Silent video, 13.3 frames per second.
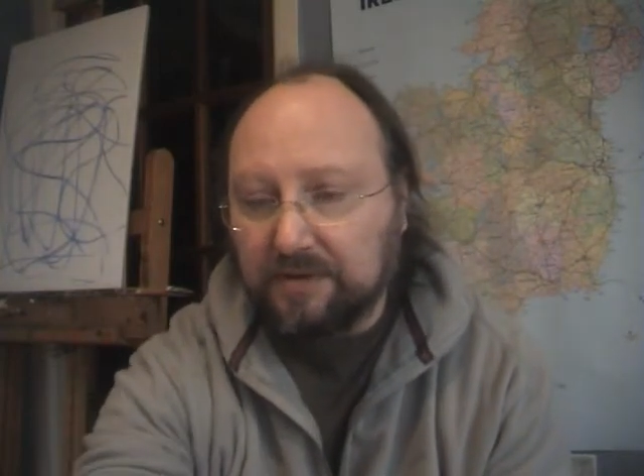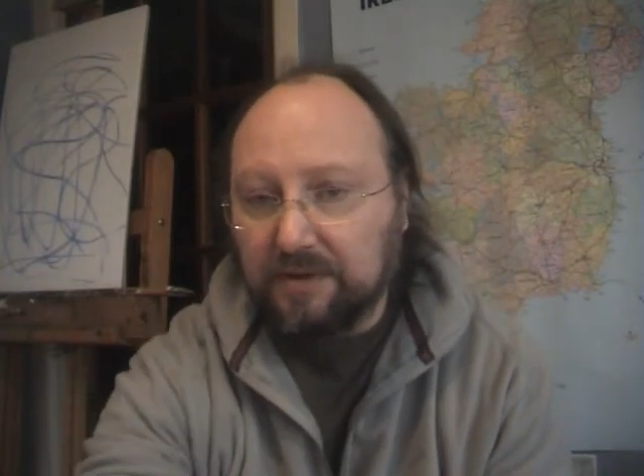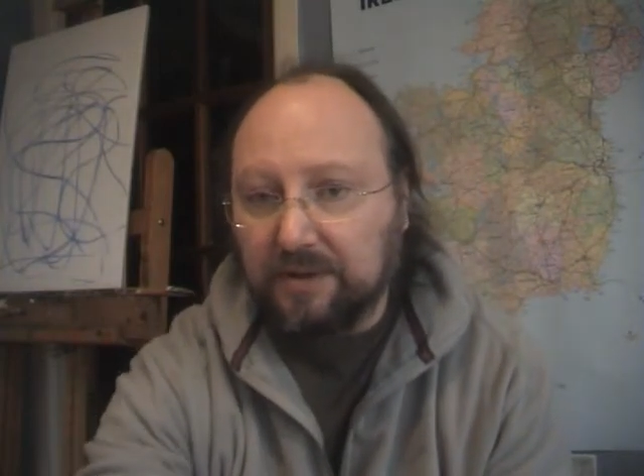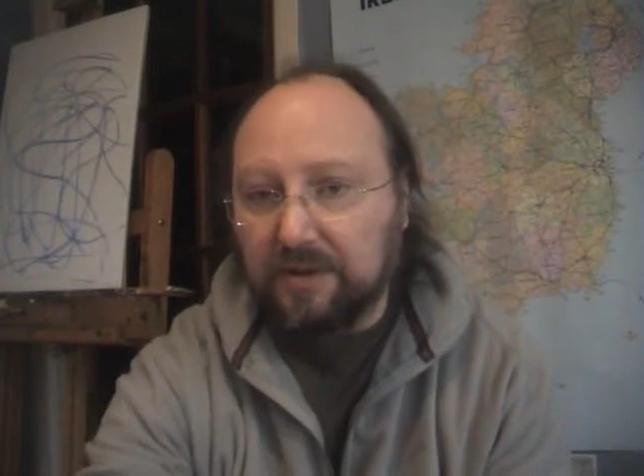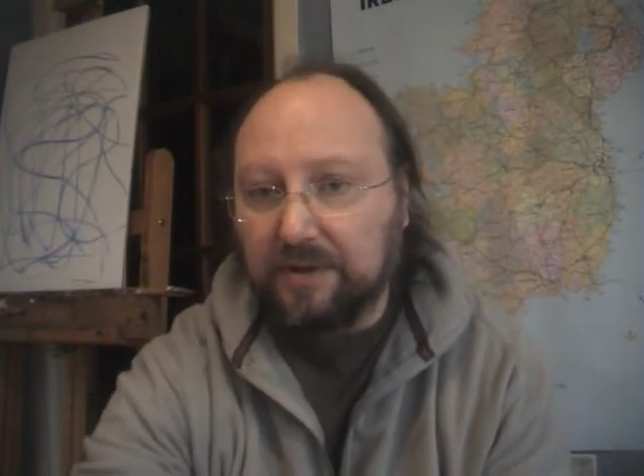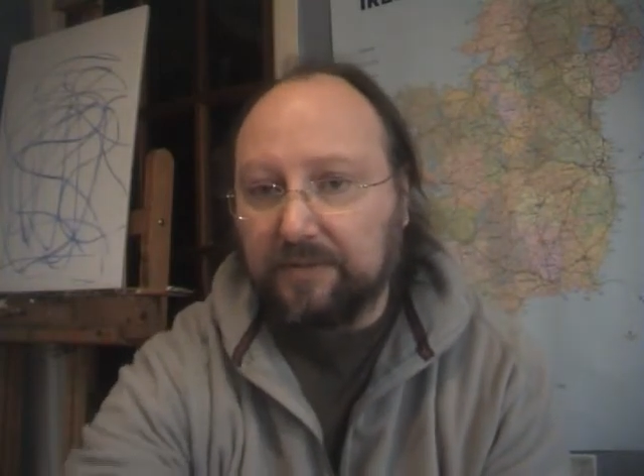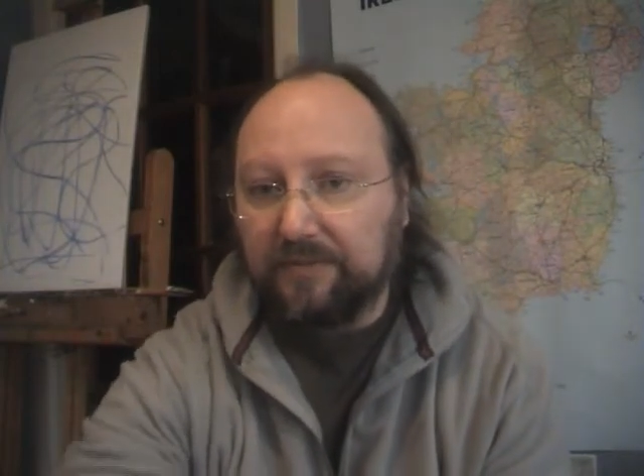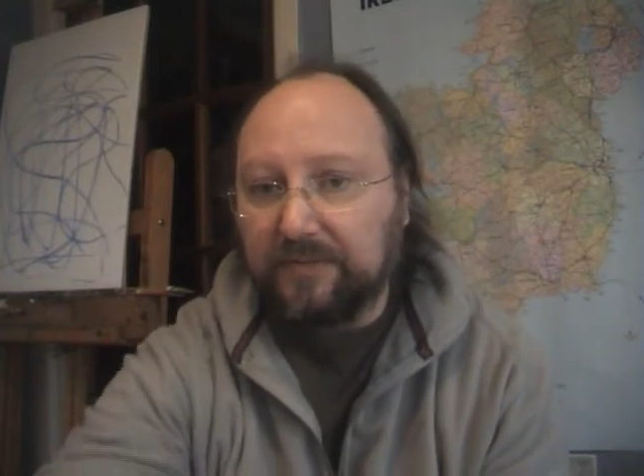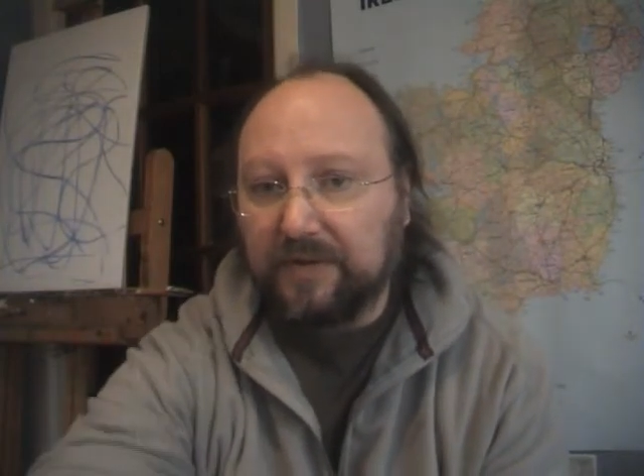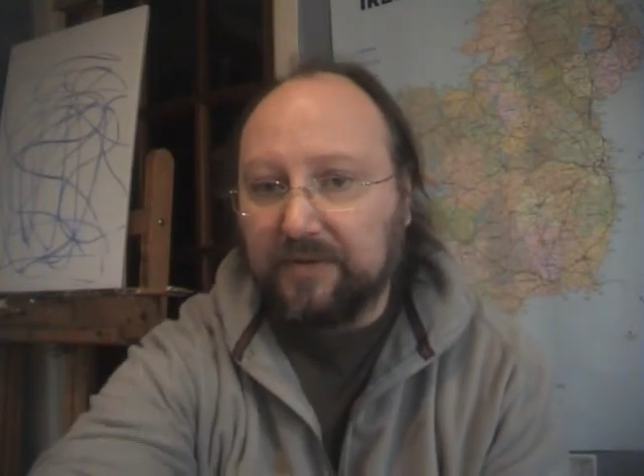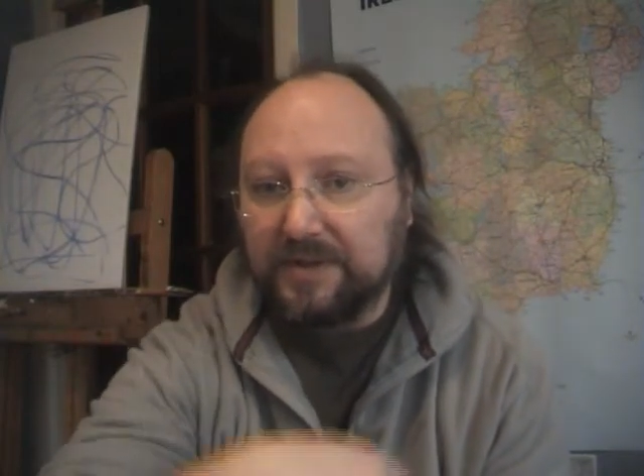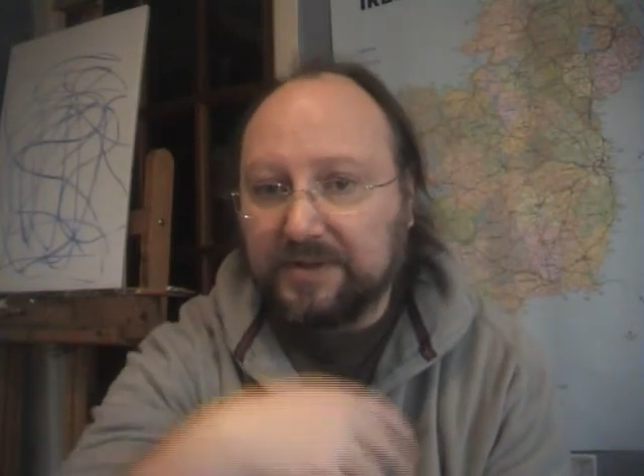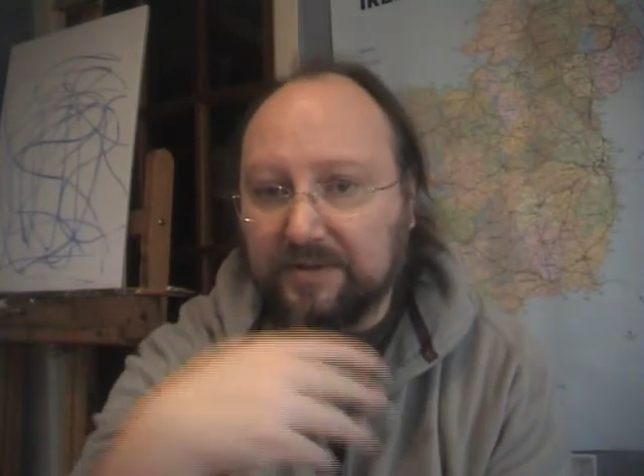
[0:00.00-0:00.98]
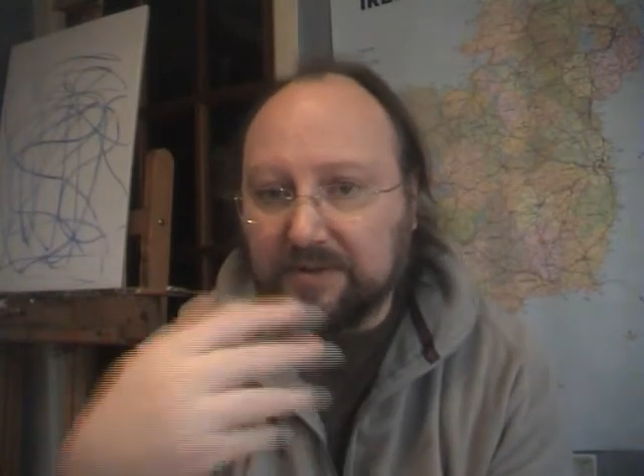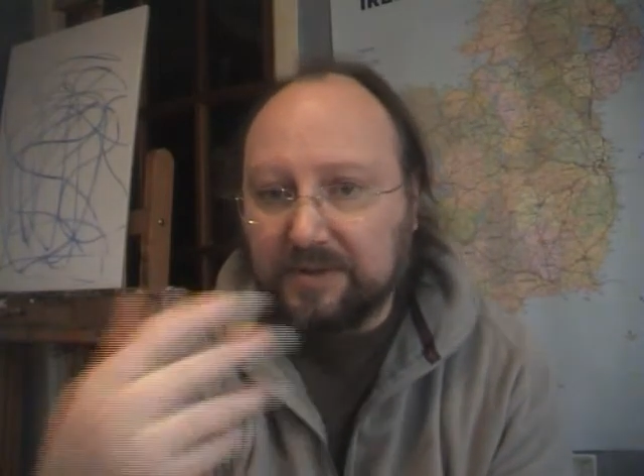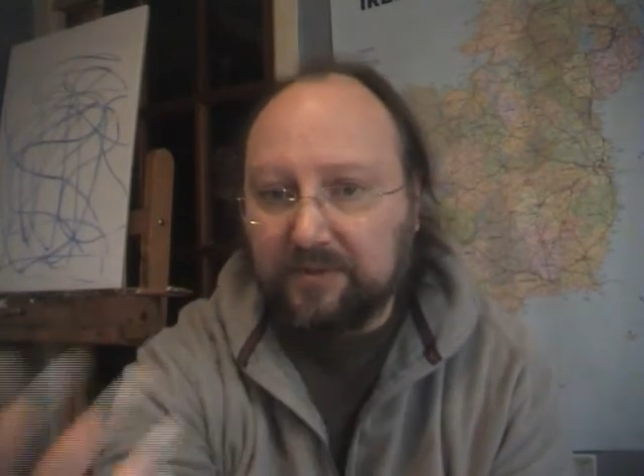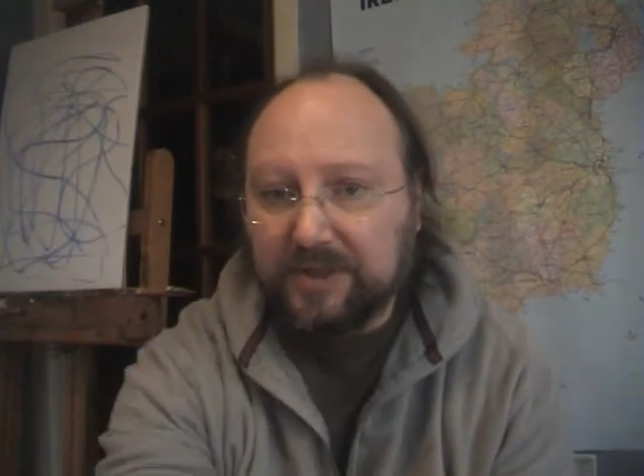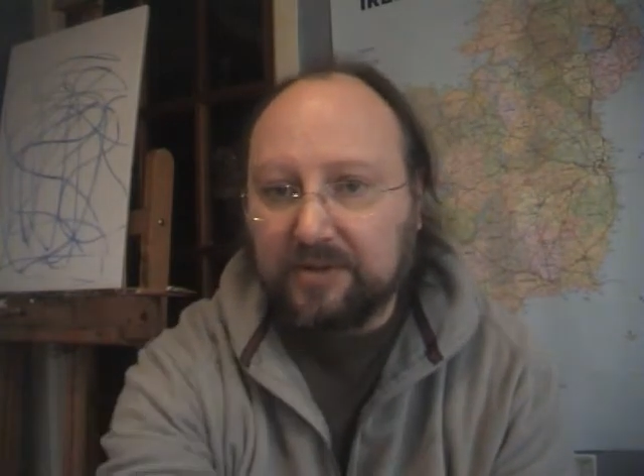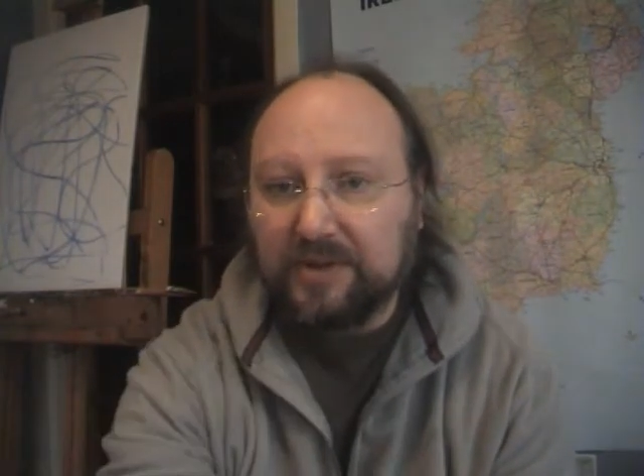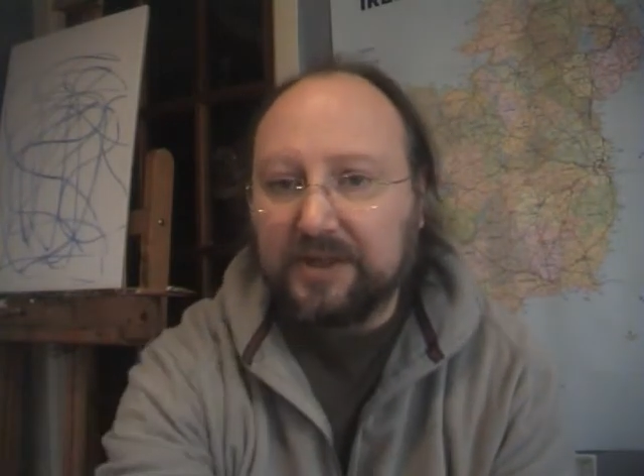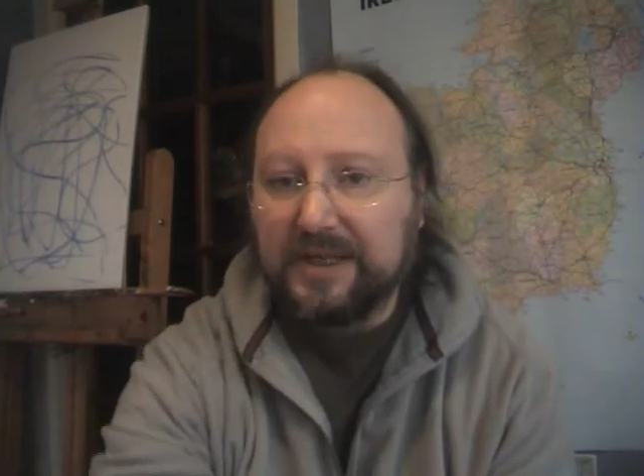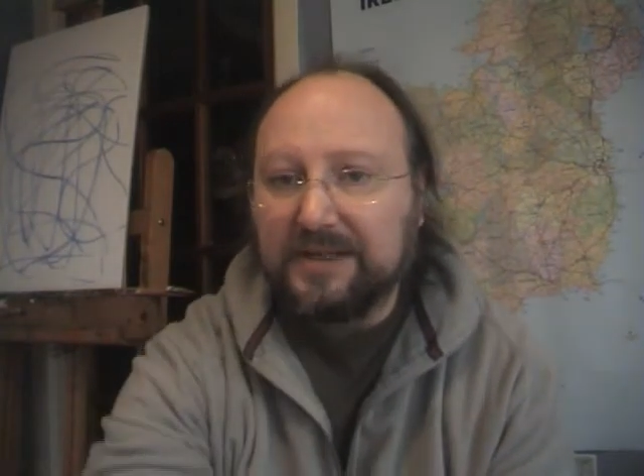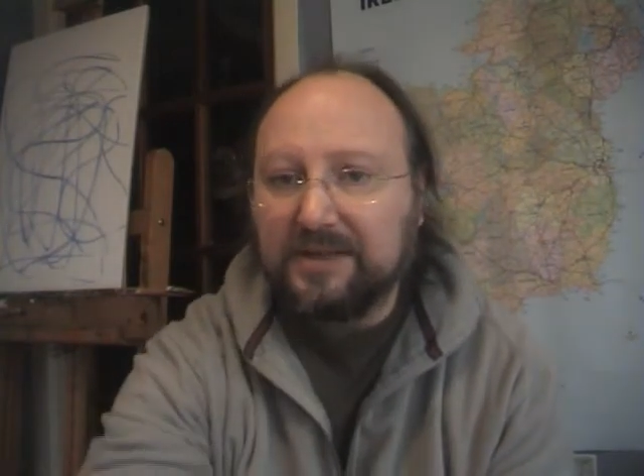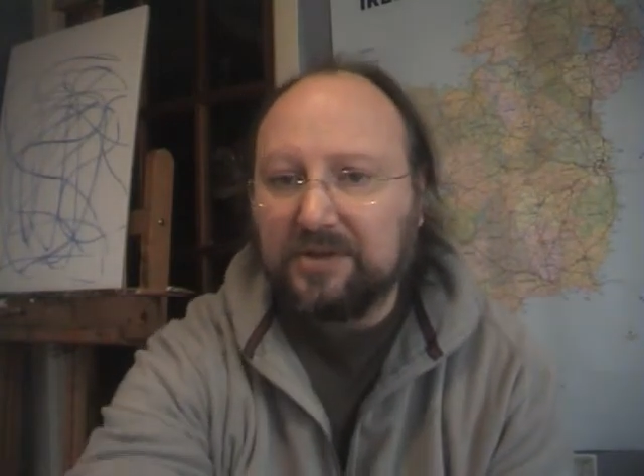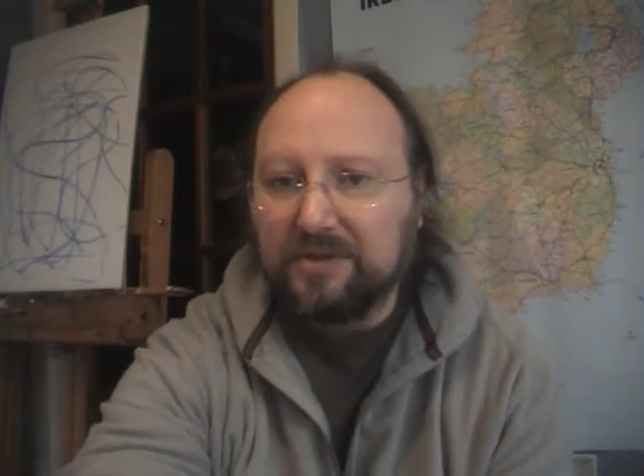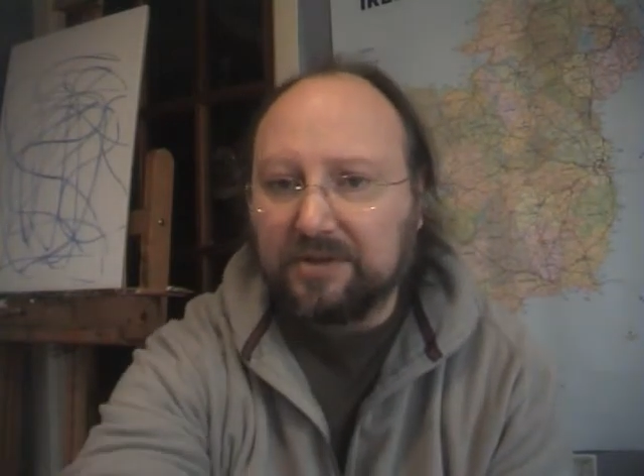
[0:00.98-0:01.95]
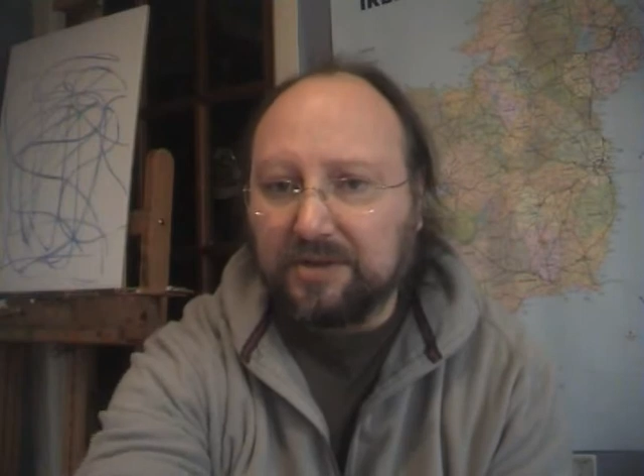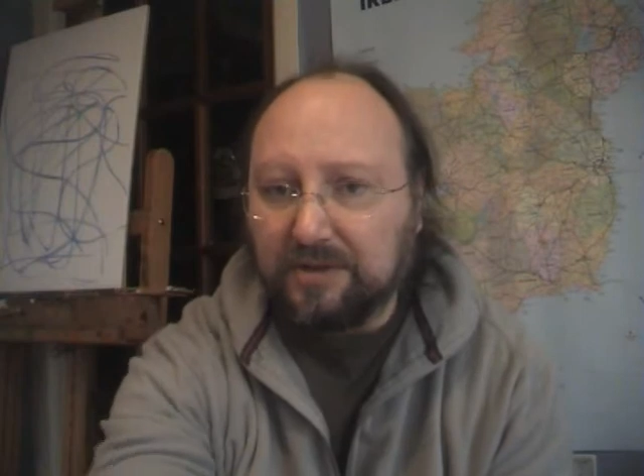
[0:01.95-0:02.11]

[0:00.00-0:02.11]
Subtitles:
There is a particular gesture